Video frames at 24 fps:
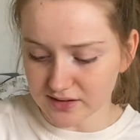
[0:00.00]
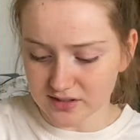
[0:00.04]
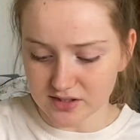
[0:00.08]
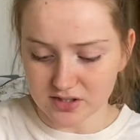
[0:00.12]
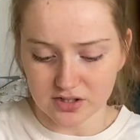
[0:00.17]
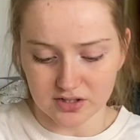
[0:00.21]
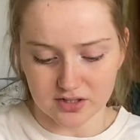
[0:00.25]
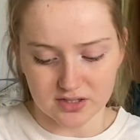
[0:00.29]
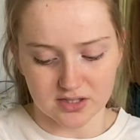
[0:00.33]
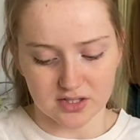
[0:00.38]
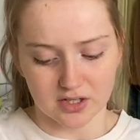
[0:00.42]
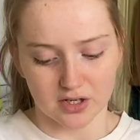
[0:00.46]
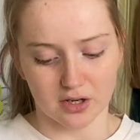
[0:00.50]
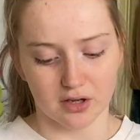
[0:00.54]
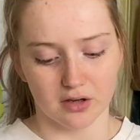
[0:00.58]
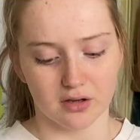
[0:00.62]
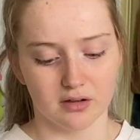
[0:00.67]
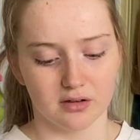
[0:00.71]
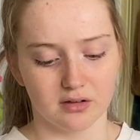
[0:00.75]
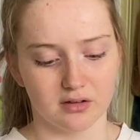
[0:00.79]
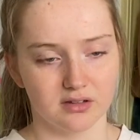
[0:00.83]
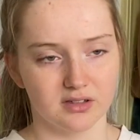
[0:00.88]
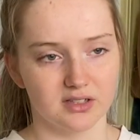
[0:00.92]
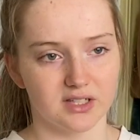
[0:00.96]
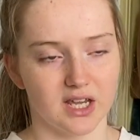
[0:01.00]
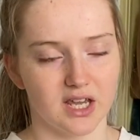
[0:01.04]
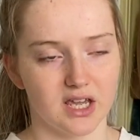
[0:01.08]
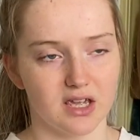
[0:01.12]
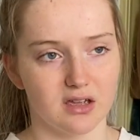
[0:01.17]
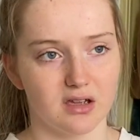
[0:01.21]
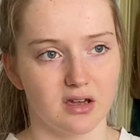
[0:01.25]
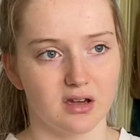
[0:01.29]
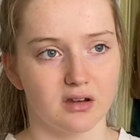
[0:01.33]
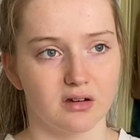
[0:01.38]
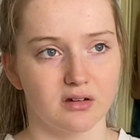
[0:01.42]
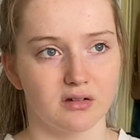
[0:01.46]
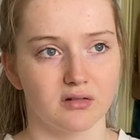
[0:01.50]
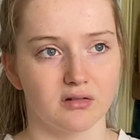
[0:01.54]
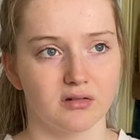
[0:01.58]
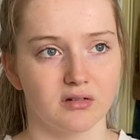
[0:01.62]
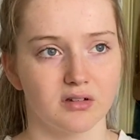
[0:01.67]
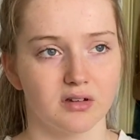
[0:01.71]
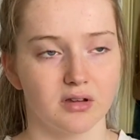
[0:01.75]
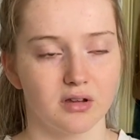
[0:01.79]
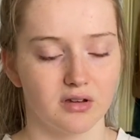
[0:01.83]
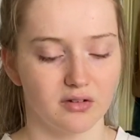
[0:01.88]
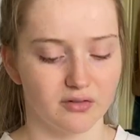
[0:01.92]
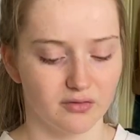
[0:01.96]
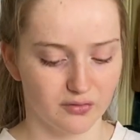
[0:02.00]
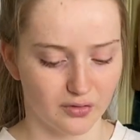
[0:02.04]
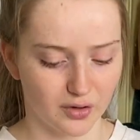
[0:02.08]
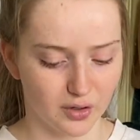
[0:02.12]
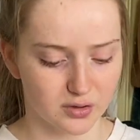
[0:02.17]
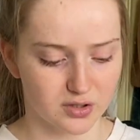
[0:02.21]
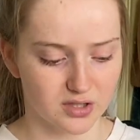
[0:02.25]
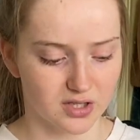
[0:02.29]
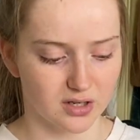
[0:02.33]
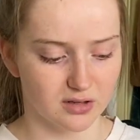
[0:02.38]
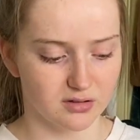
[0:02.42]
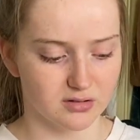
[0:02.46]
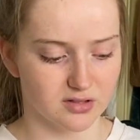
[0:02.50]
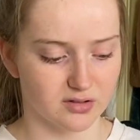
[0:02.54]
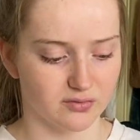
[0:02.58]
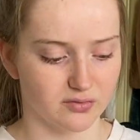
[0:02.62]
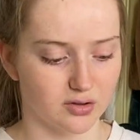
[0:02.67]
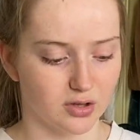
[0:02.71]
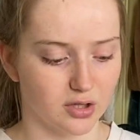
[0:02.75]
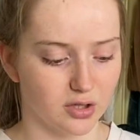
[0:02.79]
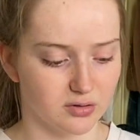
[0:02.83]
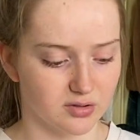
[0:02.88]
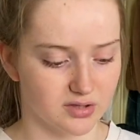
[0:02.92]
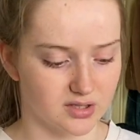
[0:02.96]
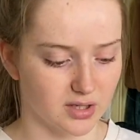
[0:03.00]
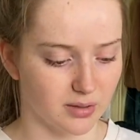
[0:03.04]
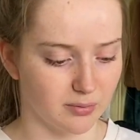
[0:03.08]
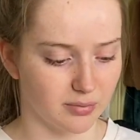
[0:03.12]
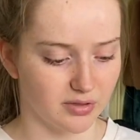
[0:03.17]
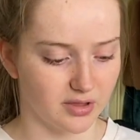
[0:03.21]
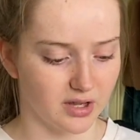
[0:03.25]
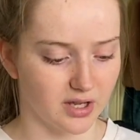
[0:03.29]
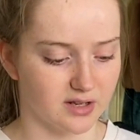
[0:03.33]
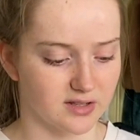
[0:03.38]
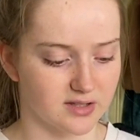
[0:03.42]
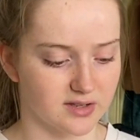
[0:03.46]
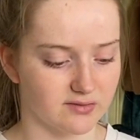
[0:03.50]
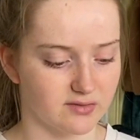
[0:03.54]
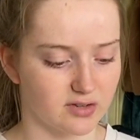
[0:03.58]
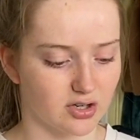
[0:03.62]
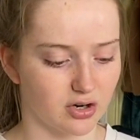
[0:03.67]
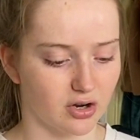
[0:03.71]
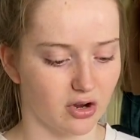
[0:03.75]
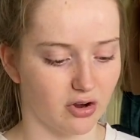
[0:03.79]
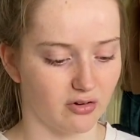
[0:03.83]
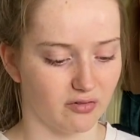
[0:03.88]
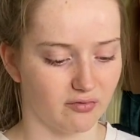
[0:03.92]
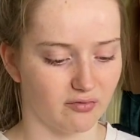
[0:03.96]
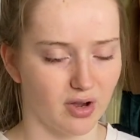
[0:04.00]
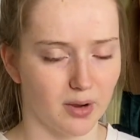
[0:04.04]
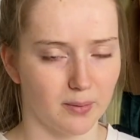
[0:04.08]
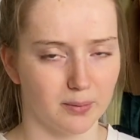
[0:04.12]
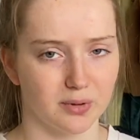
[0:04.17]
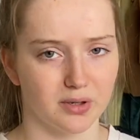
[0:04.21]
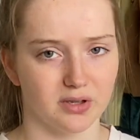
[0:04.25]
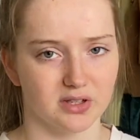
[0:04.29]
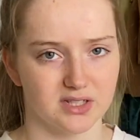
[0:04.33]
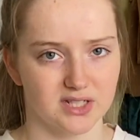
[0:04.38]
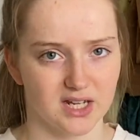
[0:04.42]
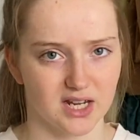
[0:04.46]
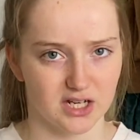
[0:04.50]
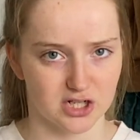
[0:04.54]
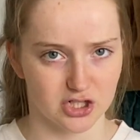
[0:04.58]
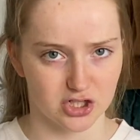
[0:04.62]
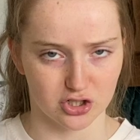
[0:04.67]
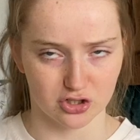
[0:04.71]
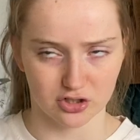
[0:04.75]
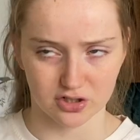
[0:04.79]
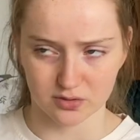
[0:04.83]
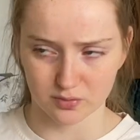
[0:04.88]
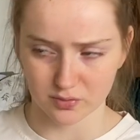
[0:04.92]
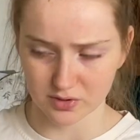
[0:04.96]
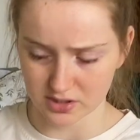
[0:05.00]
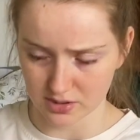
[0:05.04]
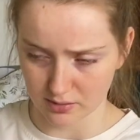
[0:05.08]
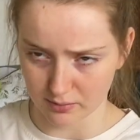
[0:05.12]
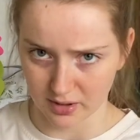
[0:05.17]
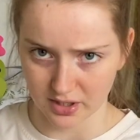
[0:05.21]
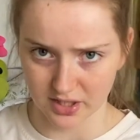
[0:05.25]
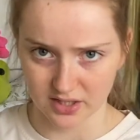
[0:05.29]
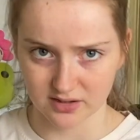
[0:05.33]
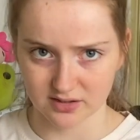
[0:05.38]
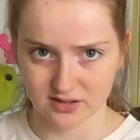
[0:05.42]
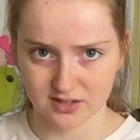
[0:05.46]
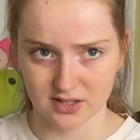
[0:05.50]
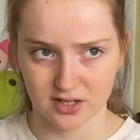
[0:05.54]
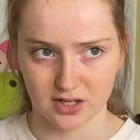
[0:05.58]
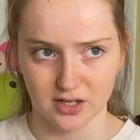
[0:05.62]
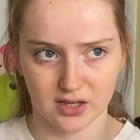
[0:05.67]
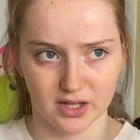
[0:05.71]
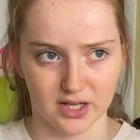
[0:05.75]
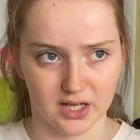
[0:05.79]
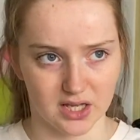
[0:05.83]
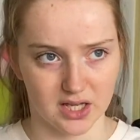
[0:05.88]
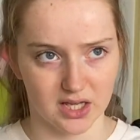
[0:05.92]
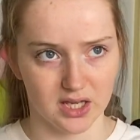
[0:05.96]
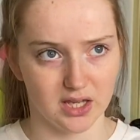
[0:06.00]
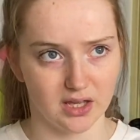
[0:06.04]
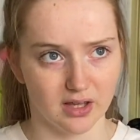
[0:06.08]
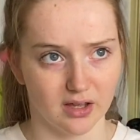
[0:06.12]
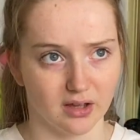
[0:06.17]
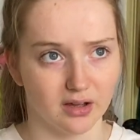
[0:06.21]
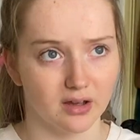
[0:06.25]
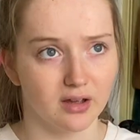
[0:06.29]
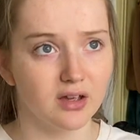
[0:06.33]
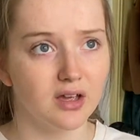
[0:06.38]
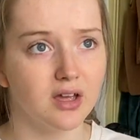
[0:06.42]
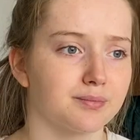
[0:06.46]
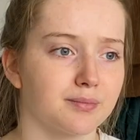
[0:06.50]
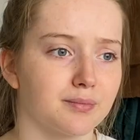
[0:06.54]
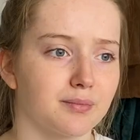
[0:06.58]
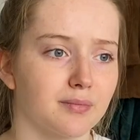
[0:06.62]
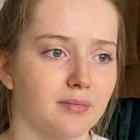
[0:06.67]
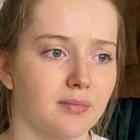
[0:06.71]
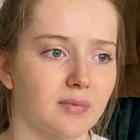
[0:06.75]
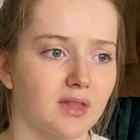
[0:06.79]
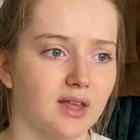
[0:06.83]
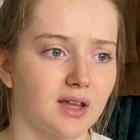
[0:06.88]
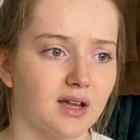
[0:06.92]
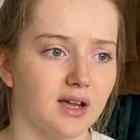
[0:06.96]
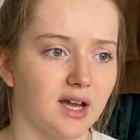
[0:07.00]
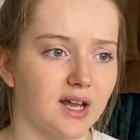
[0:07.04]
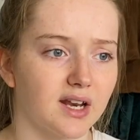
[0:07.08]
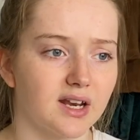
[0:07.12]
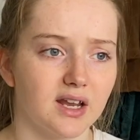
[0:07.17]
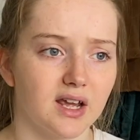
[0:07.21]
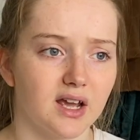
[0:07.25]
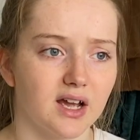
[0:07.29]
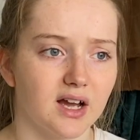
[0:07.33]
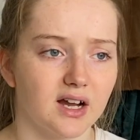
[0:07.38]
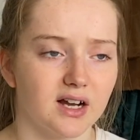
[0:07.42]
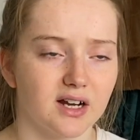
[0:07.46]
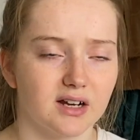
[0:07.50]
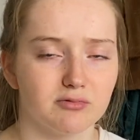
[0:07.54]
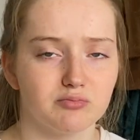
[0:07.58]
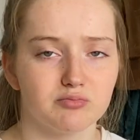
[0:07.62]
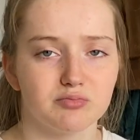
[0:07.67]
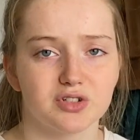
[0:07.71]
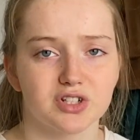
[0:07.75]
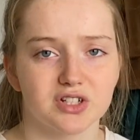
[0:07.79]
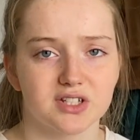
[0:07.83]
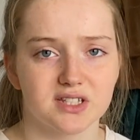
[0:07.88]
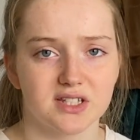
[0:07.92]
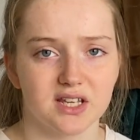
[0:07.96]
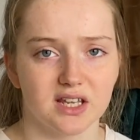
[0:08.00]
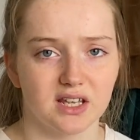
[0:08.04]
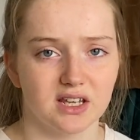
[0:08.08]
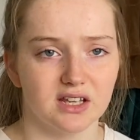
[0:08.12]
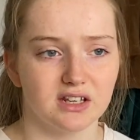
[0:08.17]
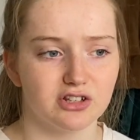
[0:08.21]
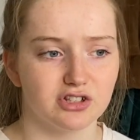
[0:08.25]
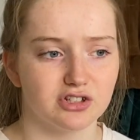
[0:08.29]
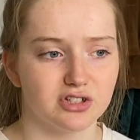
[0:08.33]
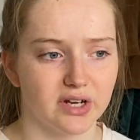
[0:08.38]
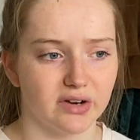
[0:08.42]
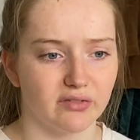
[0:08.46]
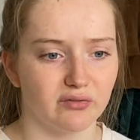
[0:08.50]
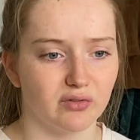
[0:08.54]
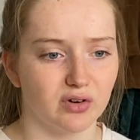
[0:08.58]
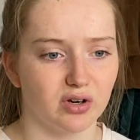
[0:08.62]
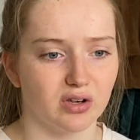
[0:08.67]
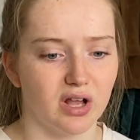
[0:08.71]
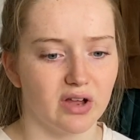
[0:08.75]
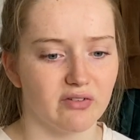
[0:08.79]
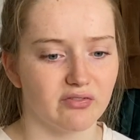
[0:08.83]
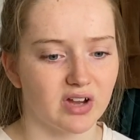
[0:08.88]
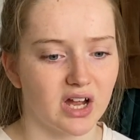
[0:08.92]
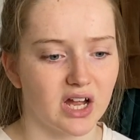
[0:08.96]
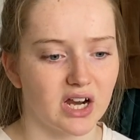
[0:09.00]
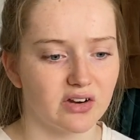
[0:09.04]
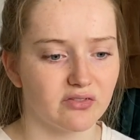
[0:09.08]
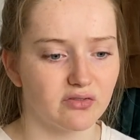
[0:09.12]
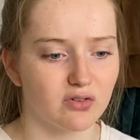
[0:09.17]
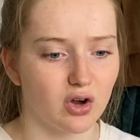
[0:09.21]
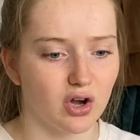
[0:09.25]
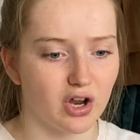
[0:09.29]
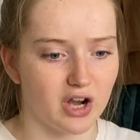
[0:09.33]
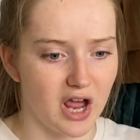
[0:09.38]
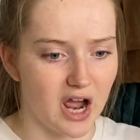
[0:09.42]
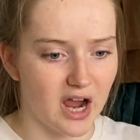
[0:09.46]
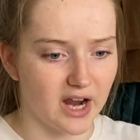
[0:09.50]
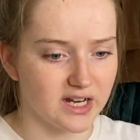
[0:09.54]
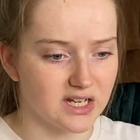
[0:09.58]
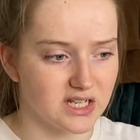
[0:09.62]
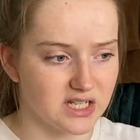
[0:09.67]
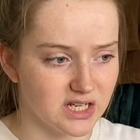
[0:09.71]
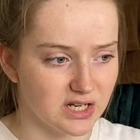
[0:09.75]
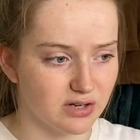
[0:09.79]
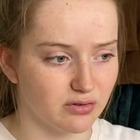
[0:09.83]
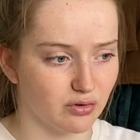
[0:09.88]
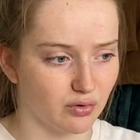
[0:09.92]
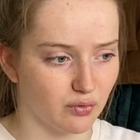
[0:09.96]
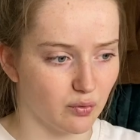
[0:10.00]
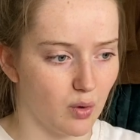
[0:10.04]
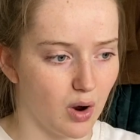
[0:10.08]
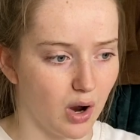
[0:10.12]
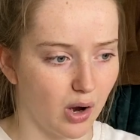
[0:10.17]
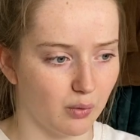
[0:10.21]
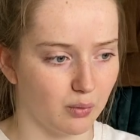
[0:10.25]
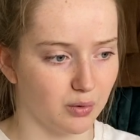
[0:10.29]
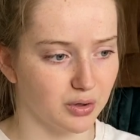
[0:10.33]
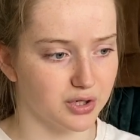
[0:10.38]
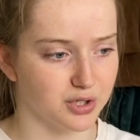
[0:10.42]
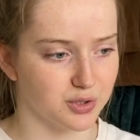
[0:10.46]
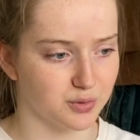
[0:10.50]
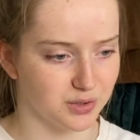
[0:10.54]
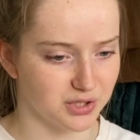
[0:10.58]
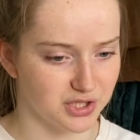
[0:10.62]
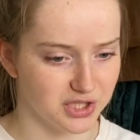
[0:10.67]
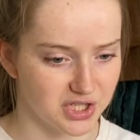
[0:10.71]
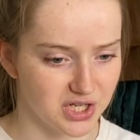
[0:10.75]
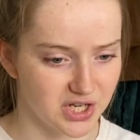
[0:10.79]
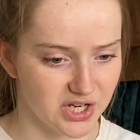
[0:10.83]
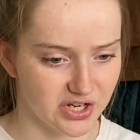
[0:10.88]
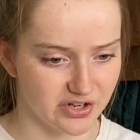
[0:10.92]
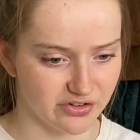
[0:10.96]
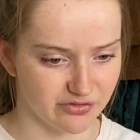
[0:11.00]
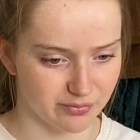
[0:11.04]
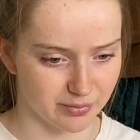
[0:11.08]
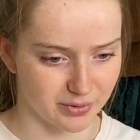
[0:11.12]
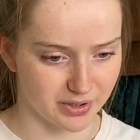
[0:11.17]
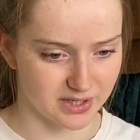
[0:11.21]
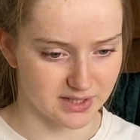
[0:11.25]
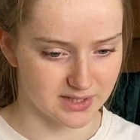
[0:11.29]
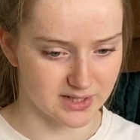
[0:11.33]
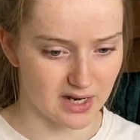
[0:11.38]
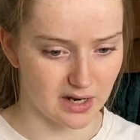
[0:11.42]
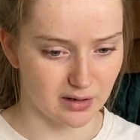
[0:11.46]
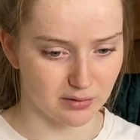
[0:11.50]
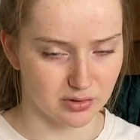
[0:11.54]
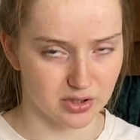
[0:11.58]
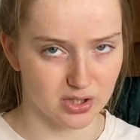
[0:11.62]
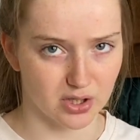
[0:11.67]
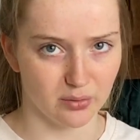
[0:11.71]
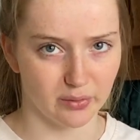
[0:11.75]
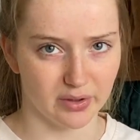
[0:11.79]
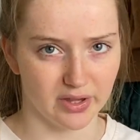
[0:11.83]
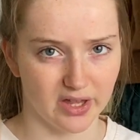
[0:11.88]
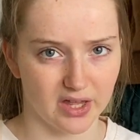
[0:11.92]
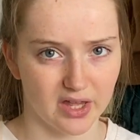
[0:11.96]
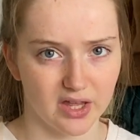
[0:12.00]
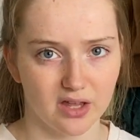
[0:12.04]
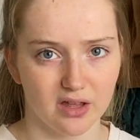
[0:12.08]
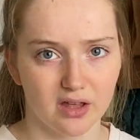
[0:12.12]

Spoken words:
just to take photos of close-up things. I've took a couple of test shots which I might insert like here. And I'm just, in general, I've kind of got an idea of what I want to achieve, but it's now doing it.